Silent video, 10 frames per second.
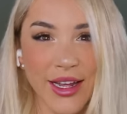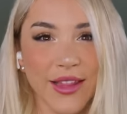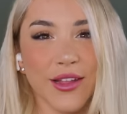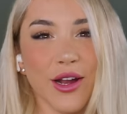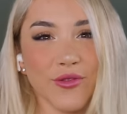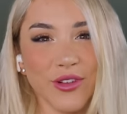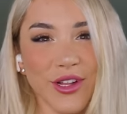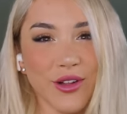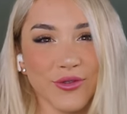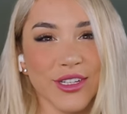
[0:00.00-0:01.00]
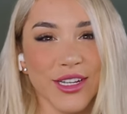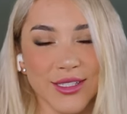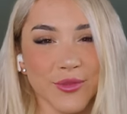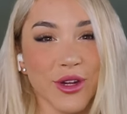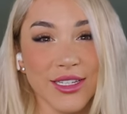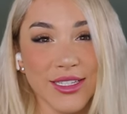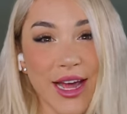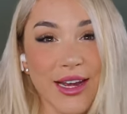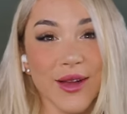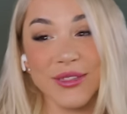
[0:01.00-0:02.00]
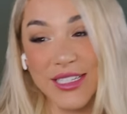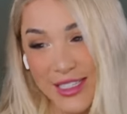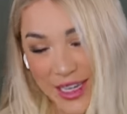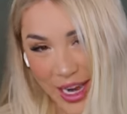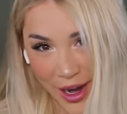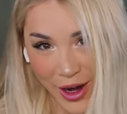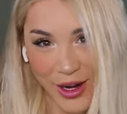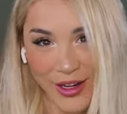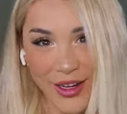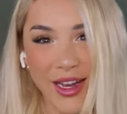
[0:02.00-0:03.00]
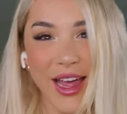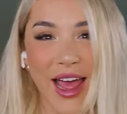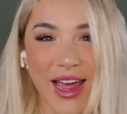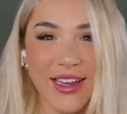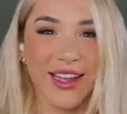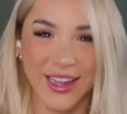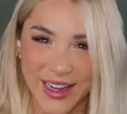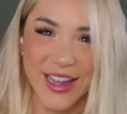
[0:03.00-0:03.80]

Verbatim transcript: And then I real, I'll realize I'm not sad, I'm scared. And like